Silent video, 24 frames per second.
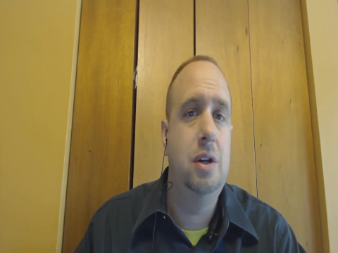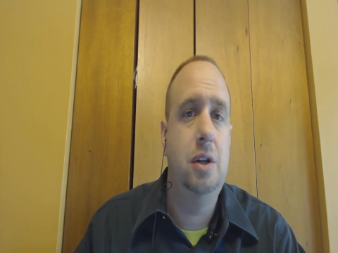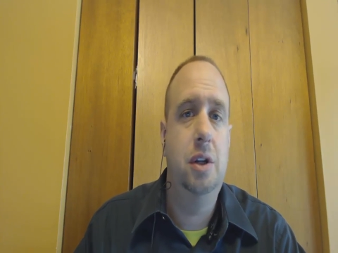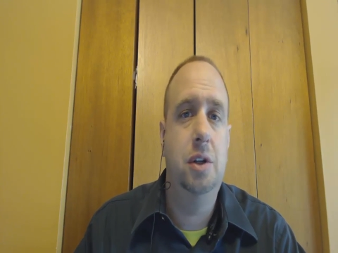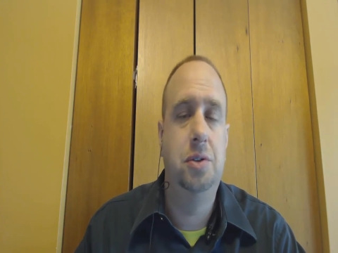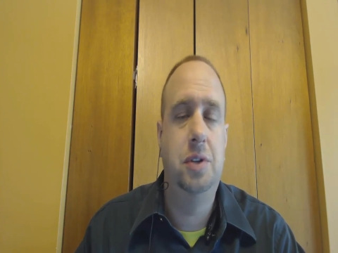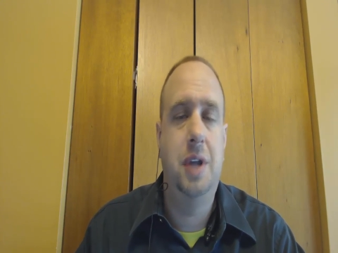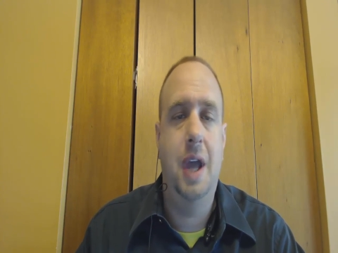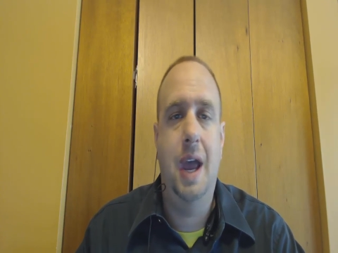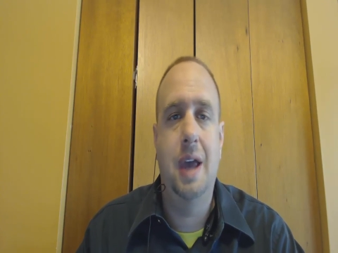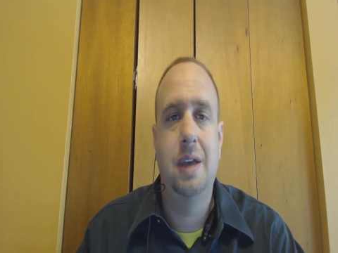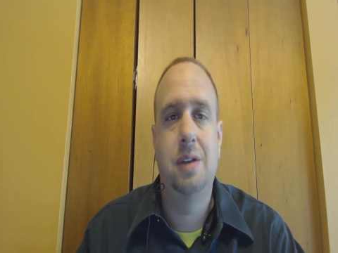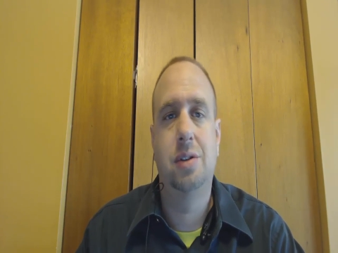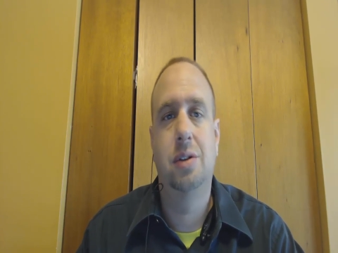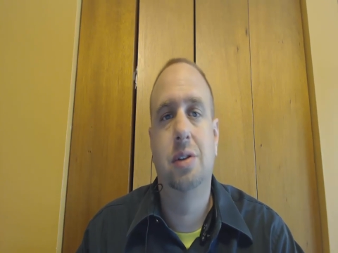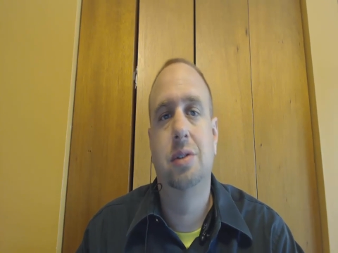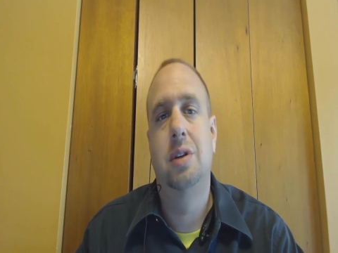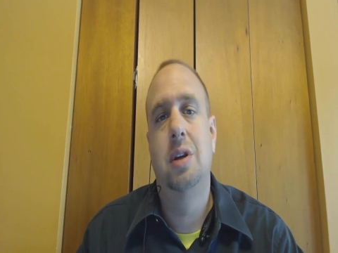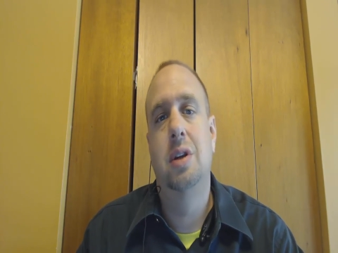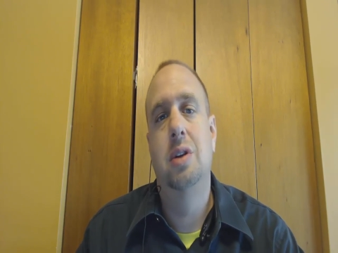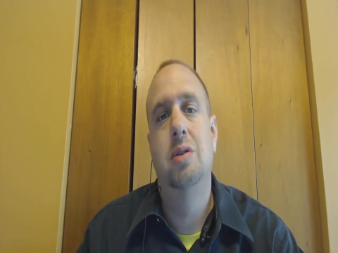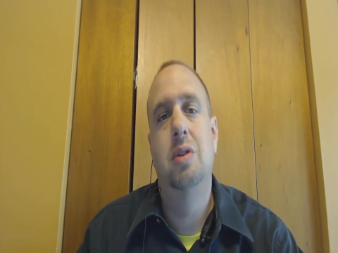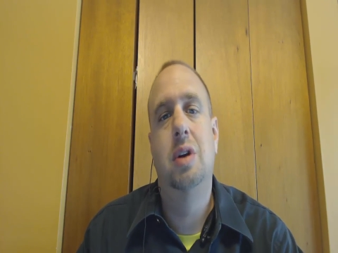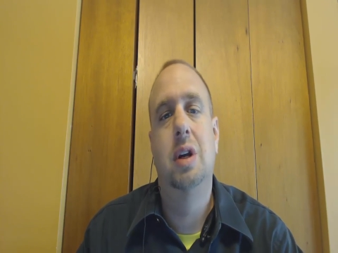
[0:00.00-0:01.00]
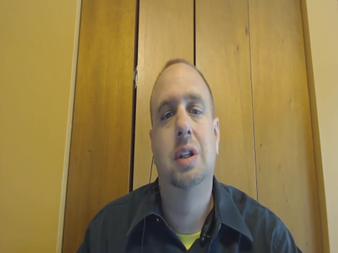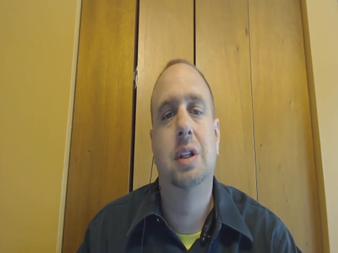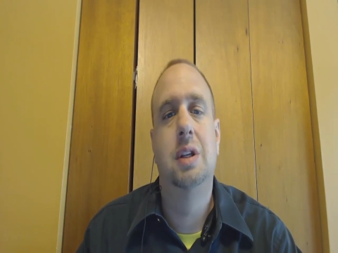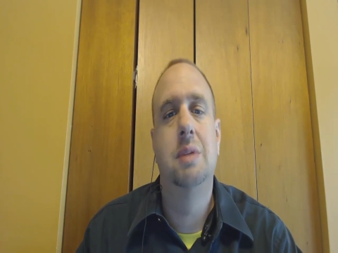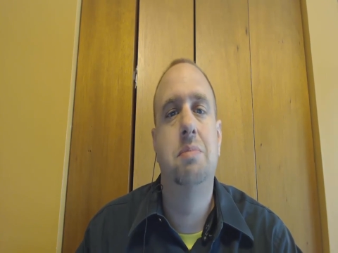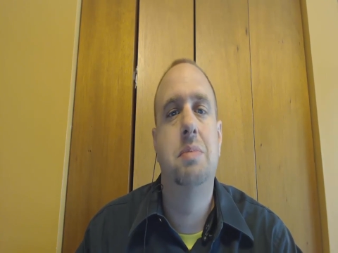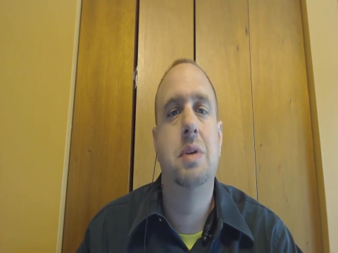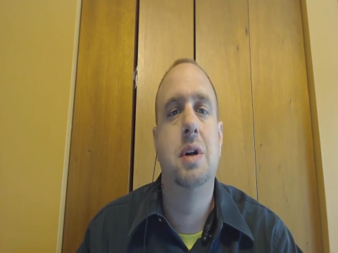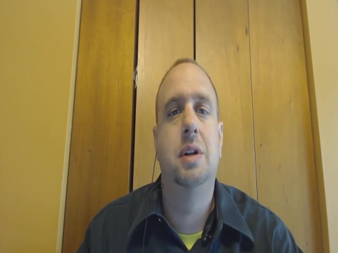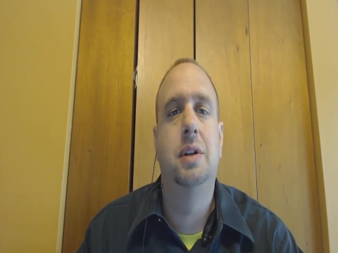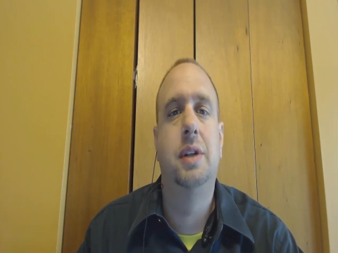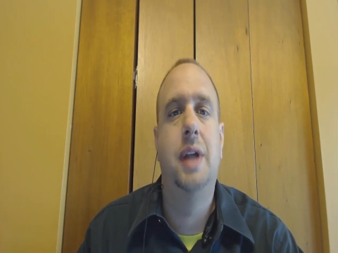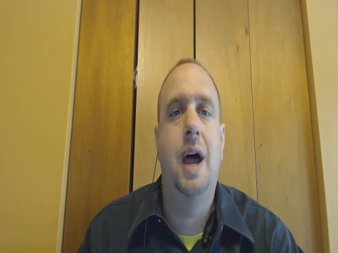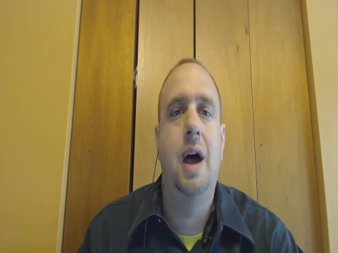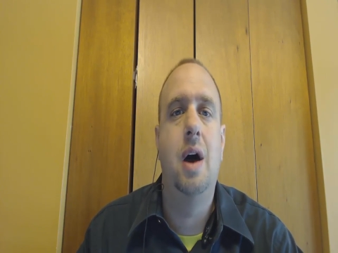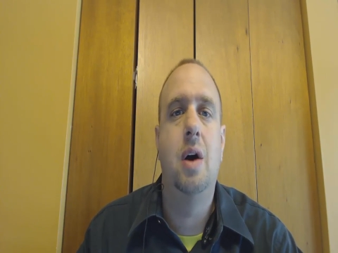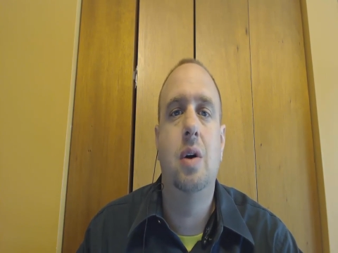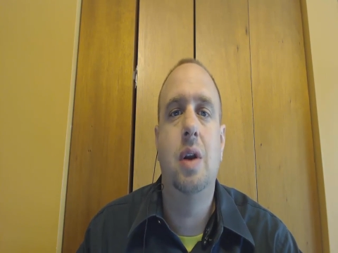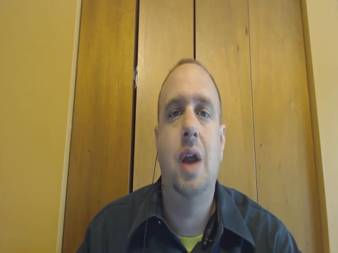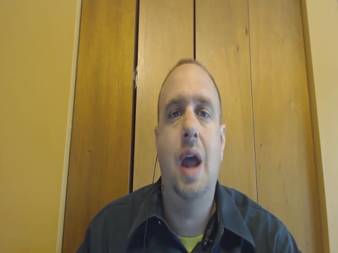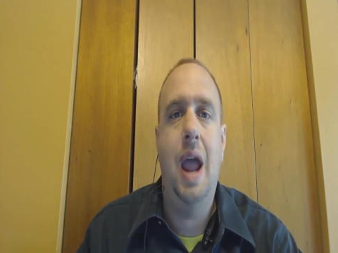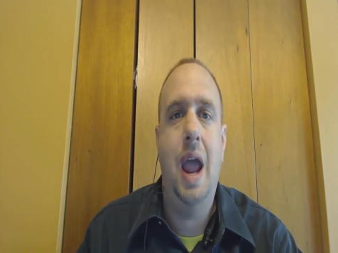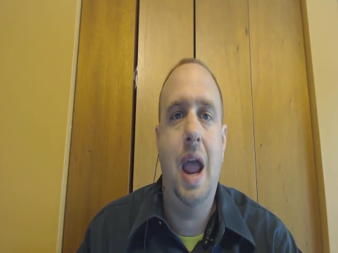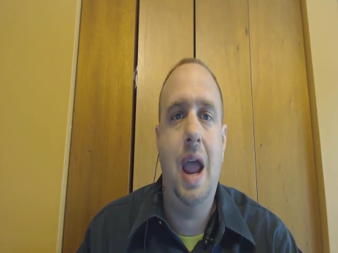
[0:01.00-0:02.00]
little task list that you get to build
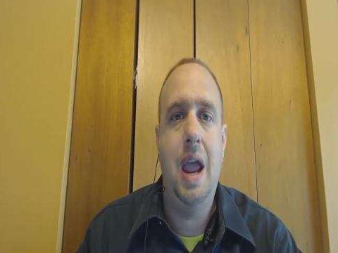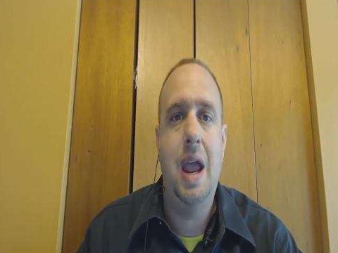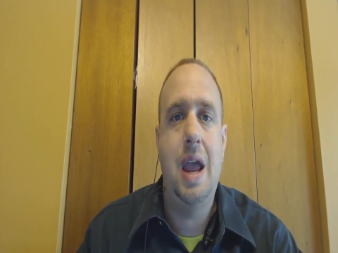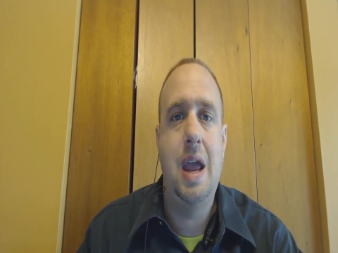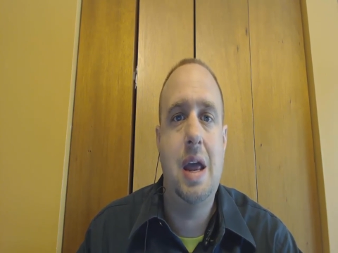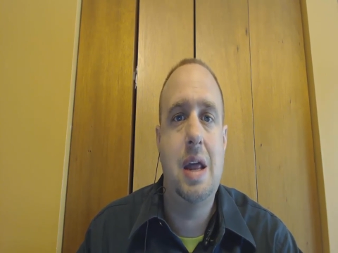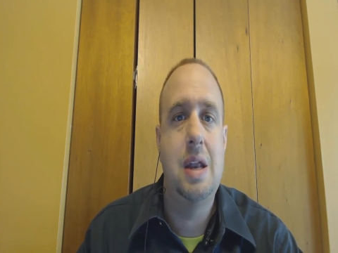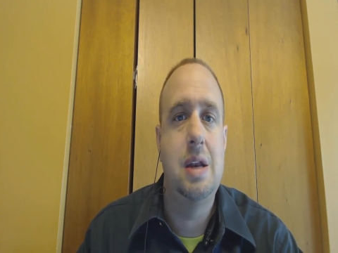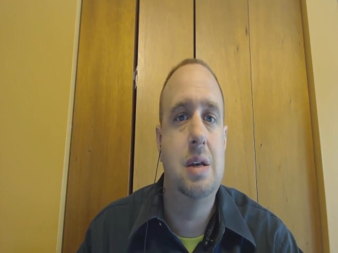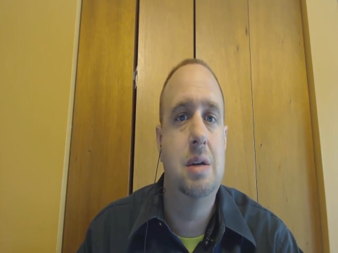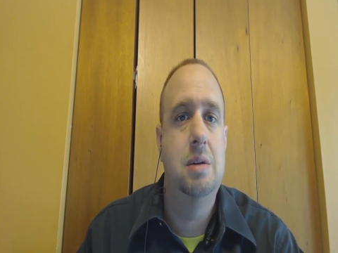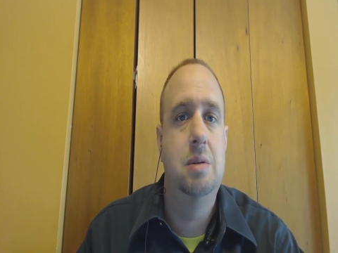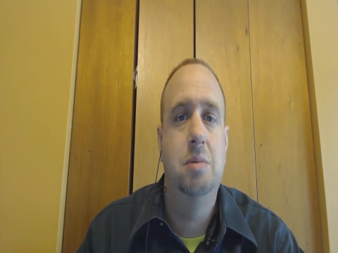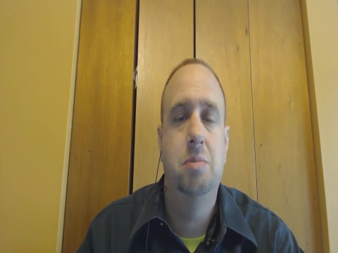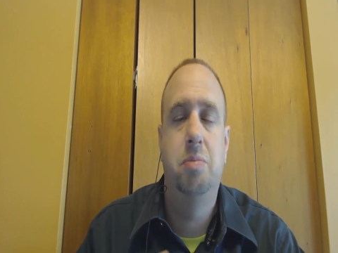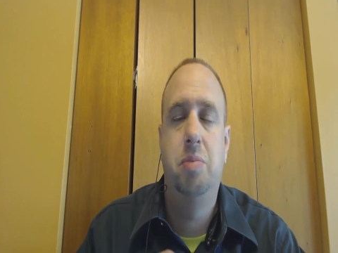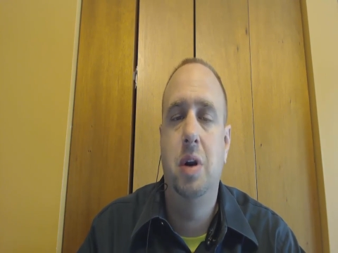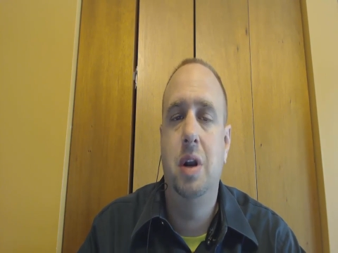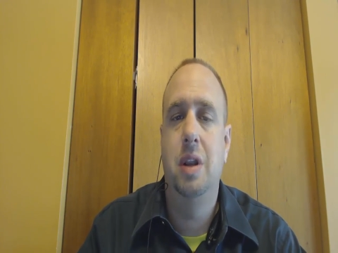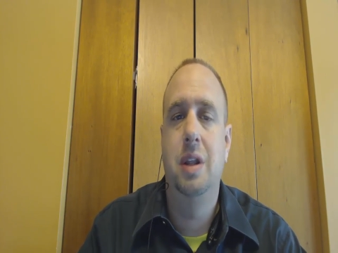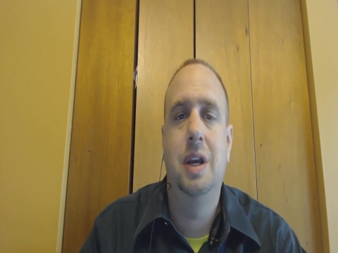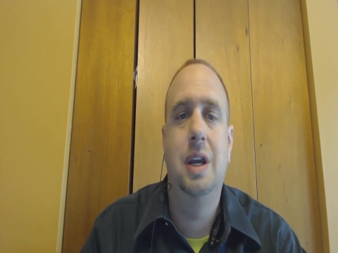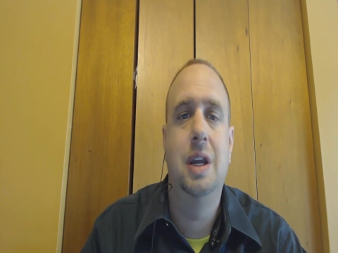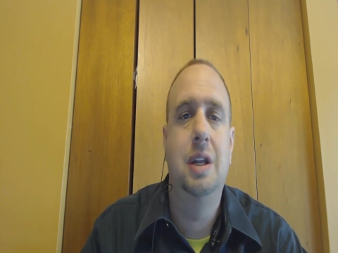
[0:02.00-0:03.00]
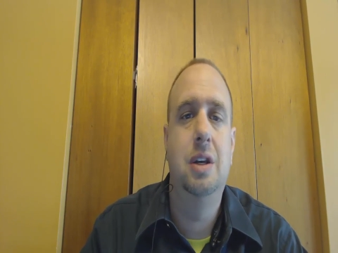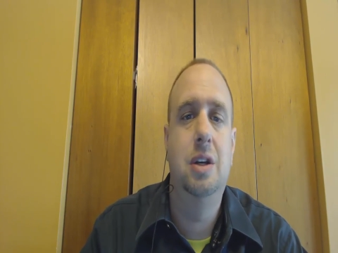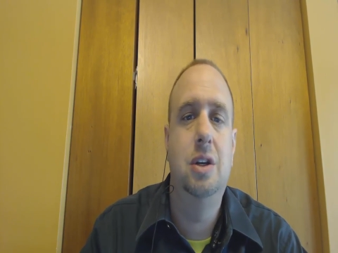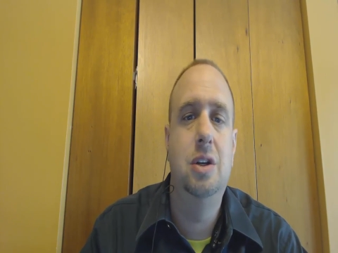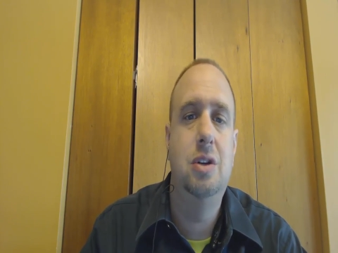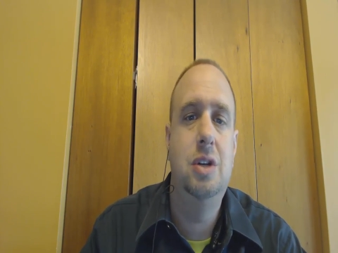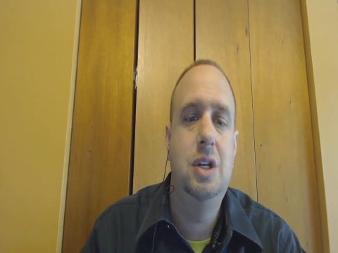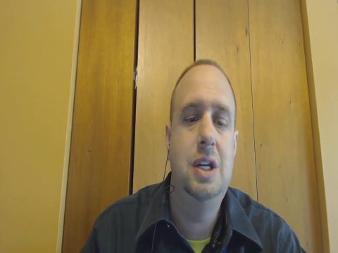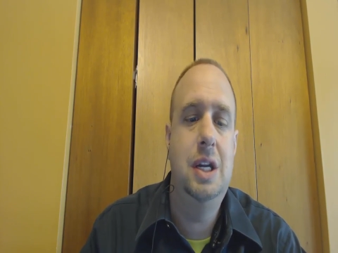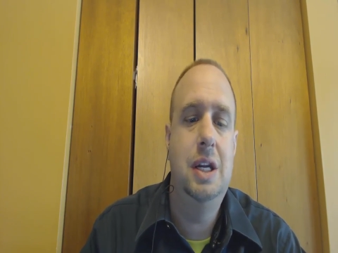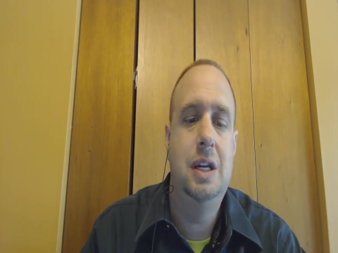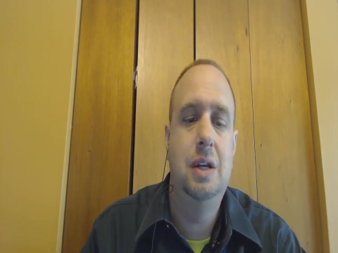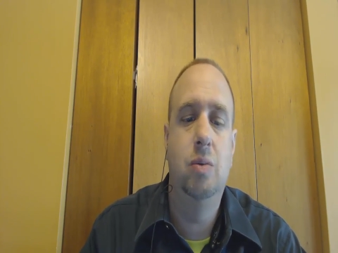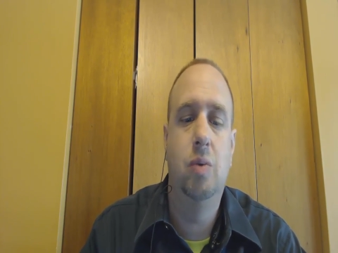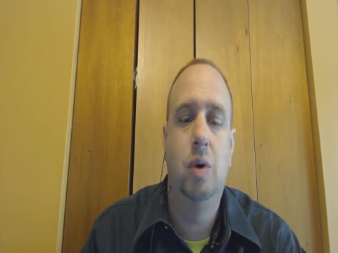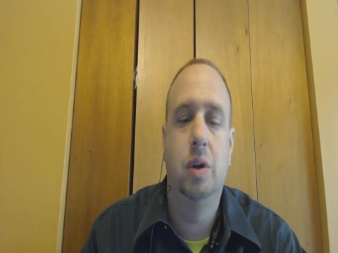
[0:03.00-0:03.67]
out and put anything in there you need.